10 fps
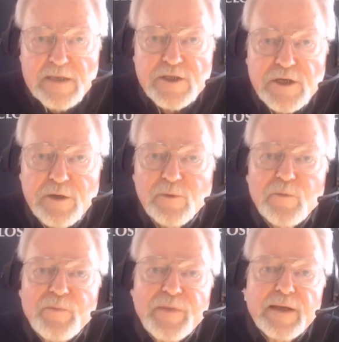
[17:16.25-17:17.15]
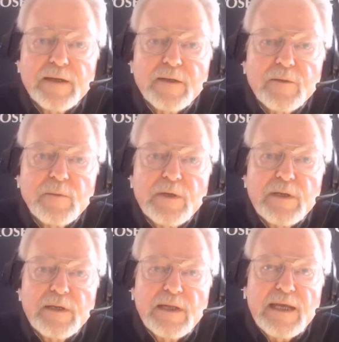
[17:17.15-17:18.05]
So
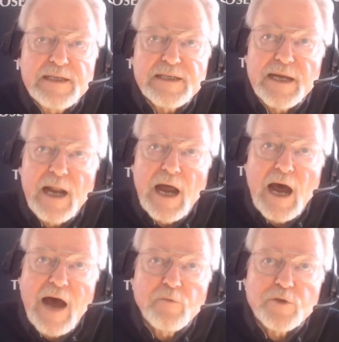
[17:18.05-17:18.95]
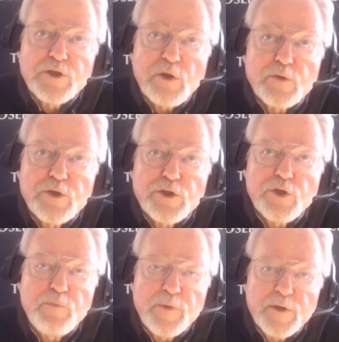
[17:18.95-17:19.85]
he said, I was so
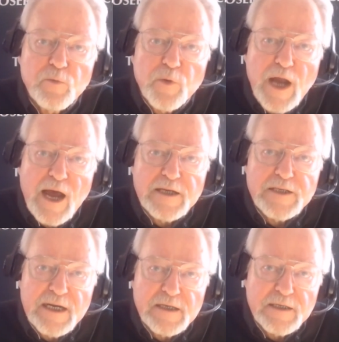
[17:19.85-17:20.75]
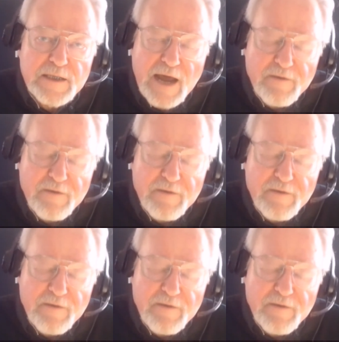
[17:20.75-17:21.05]
stupid when I attended that